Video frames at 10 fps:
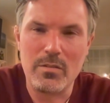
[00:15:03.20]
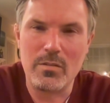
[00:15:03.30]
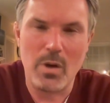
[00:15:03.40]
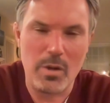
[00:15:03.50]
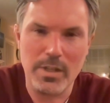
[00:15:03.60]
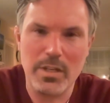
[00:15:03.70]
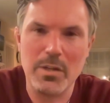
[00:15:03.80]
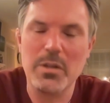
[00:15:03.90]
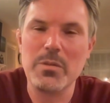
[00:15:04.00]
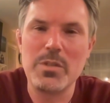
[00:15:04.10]
calling it a
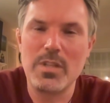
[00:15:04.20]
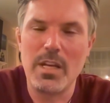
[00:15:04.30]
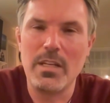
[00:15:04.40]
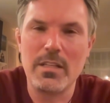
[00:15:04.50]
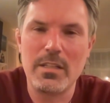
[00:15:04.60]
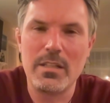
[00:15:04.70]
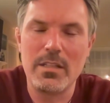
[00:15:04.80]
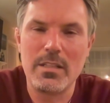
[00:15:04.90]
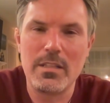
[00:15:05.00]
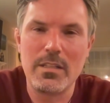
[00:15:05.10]
ghost chain,
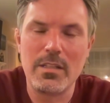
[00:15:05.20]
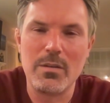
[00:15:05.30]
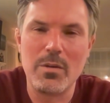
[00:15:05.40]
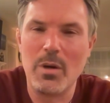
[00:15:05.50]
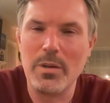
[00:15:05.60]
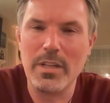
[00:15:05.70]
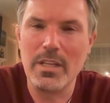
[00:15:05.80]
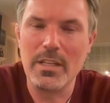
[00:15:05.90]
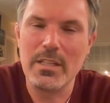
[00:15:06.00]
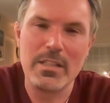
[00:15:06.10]
you know, calling
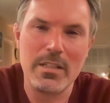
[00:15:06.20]
it